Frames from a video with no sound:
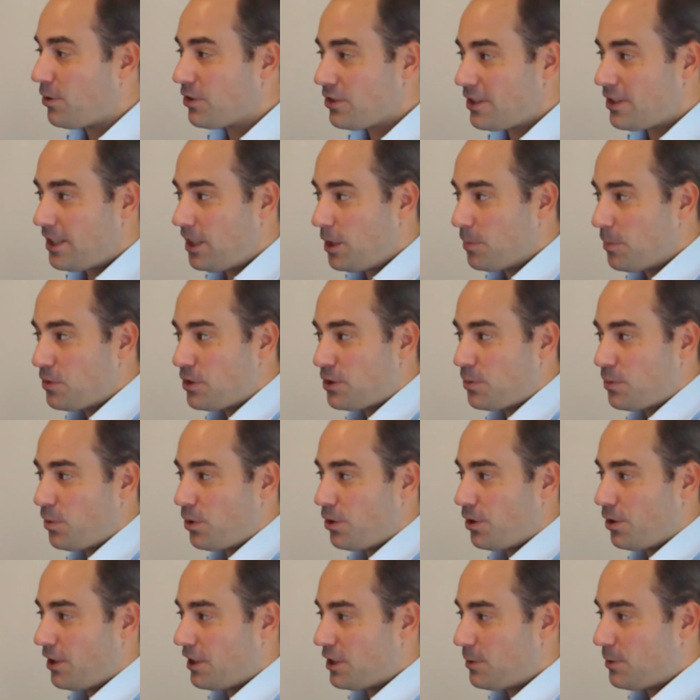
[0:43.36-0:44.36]
clips, we're
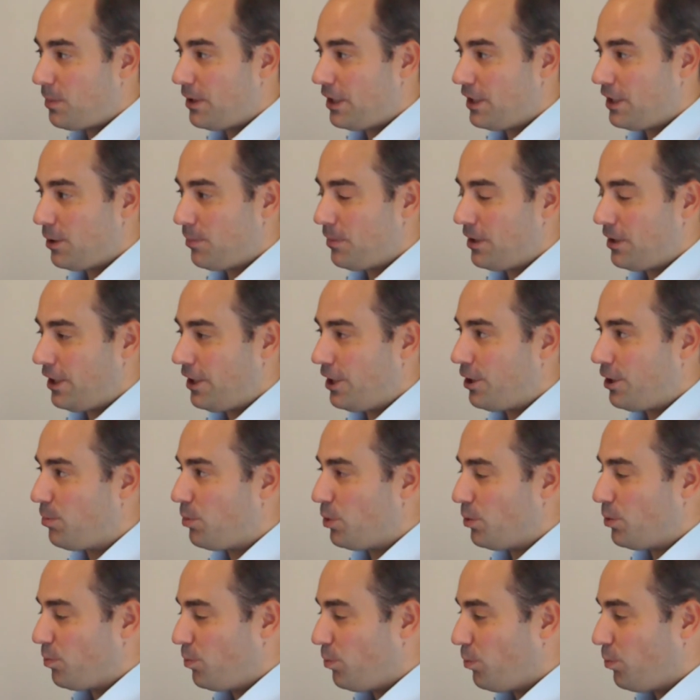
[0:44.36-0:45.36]
going to explain them in a little
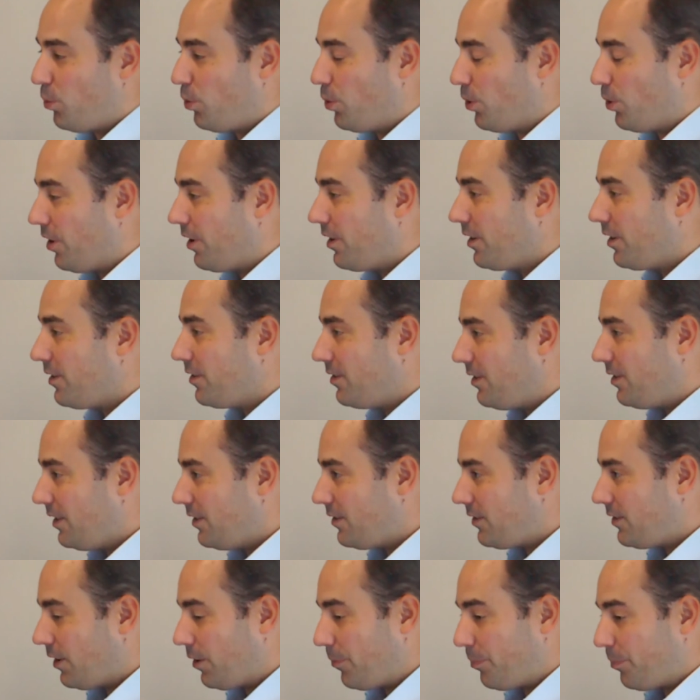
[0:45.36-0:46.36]
bit more
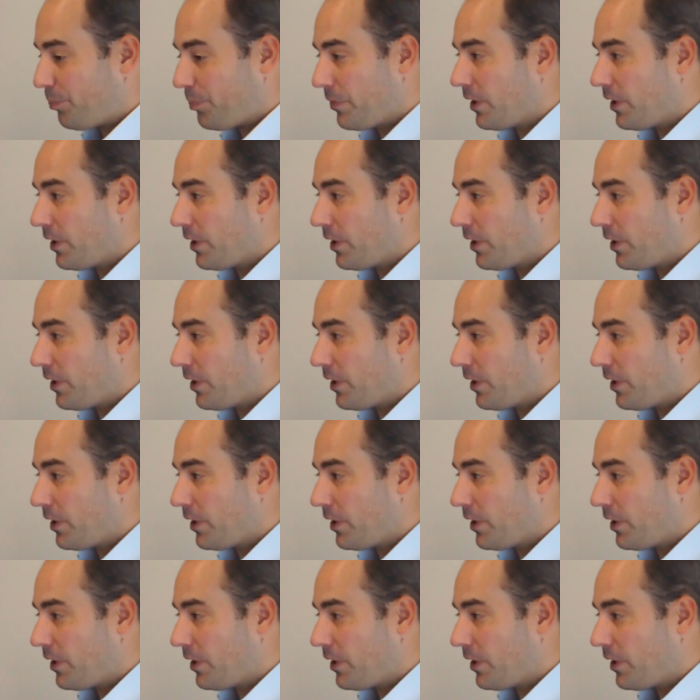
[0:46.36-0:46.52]
detail.